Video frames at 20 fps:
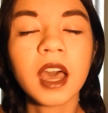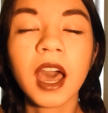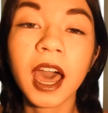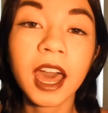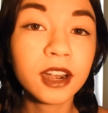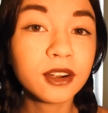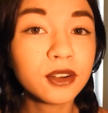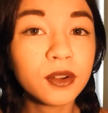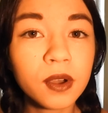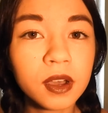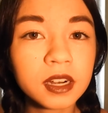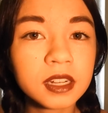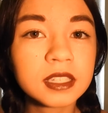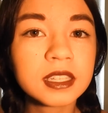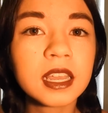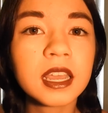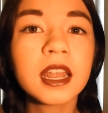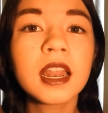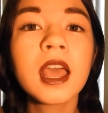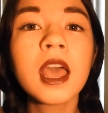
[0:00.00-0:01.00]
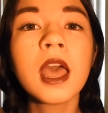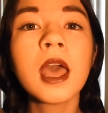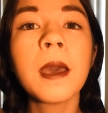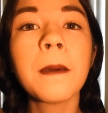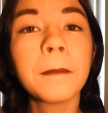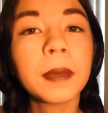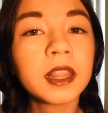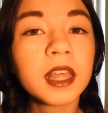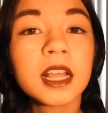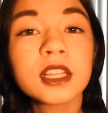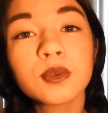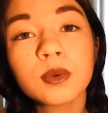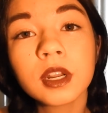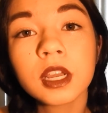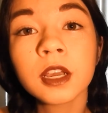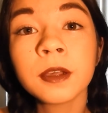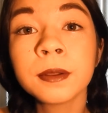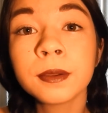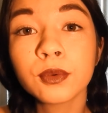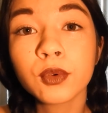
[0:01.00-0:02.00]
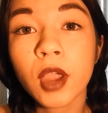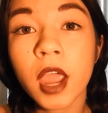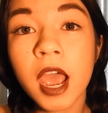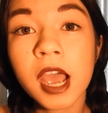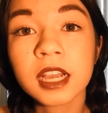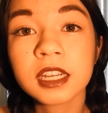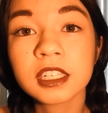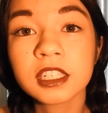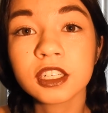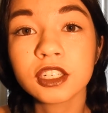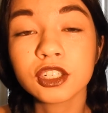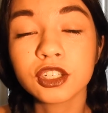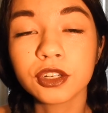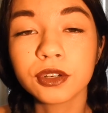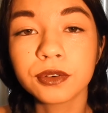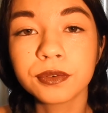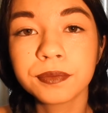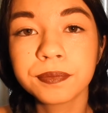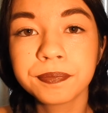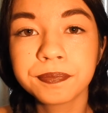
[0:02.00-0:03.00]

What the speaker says: I don't know how to say it, but that's what I'm going to be reacting to.